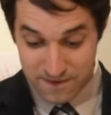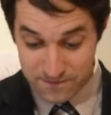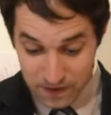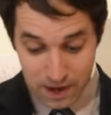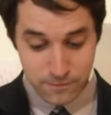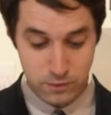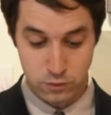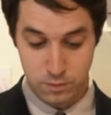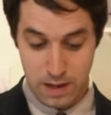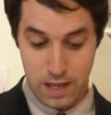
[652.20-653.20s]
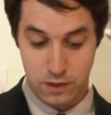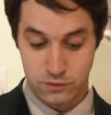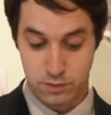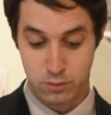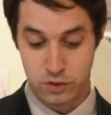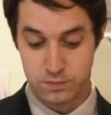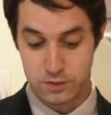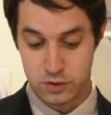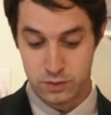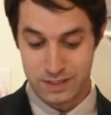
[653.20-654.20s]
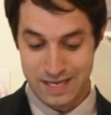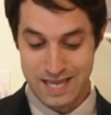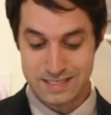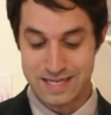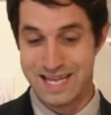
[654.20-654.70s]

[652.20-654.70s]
500 miles from Richmond to Atlanta,